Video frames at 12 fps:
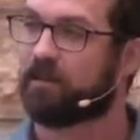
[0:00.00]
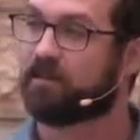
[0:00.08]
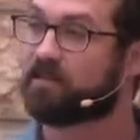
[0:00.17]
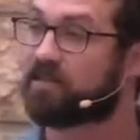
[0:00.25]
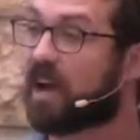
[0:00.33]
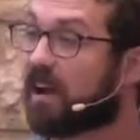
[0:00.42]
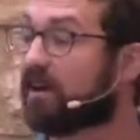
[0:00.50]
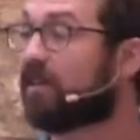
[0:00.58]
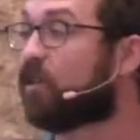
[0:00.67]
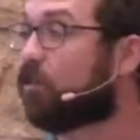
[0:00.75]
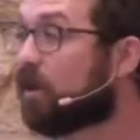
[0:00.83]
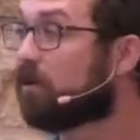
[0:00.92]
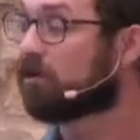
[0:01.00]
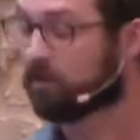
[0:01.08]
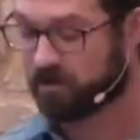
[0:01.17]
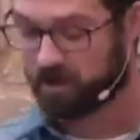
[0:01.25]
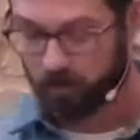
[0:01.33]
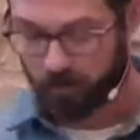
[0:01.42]
desiring that we would
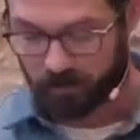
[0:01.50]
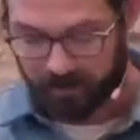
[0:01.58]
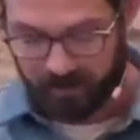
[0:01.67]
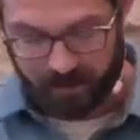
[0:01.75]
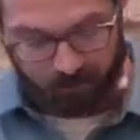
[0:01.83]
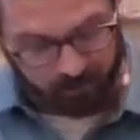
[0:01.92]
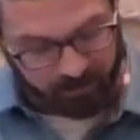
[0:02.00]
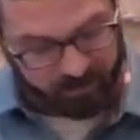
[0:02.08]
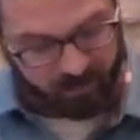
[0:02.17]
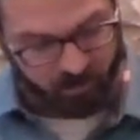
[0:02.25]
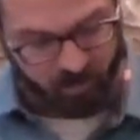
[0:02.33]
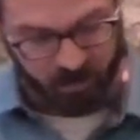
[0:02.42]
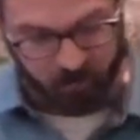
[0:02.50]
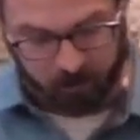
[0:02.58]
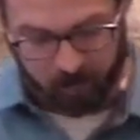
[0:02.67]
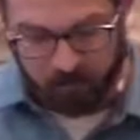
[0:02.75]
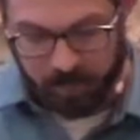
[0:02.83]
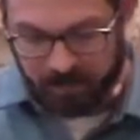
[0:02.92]
reciprocate that relationship.
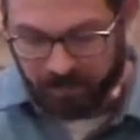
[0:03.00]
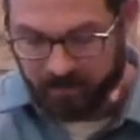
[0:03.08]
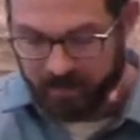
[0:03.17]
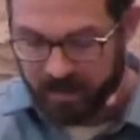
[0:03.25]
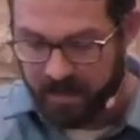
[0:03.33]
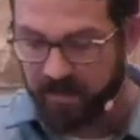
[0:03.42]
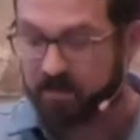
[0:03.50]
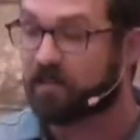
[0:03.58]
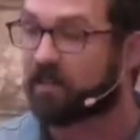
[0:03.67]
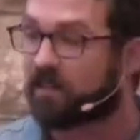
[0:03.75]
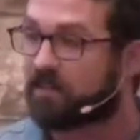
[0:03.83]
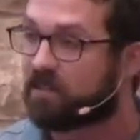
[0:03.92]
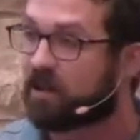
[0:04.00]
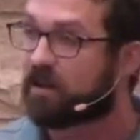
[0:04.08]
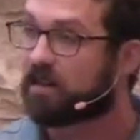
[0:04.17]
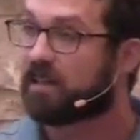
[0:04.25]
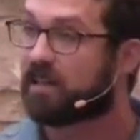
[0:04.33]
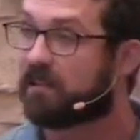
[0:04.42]
Turn back to the text and let's start
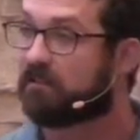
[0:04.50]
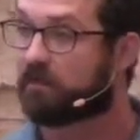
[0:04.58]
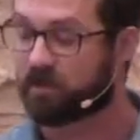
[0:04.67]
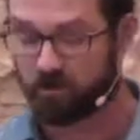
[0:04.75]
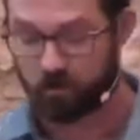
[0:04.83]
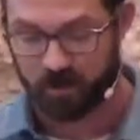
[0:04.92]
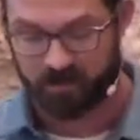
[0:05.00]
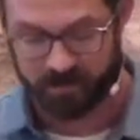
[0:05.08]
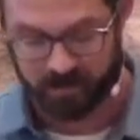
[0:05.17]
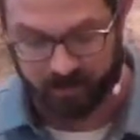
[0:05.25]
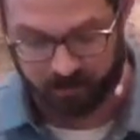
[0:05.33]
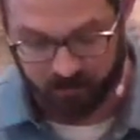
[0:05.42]
again in verse 26.